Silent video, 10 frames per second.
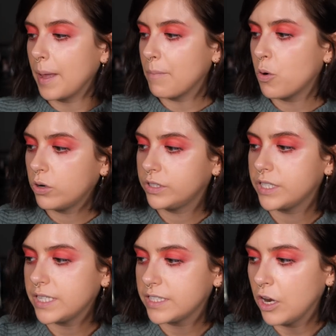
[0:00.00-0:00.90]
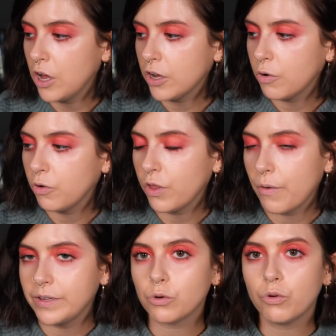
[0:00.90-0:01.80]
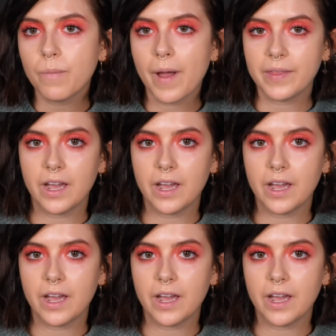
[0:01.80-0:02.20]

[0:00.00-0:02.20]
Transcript: Important to this look, although it's all about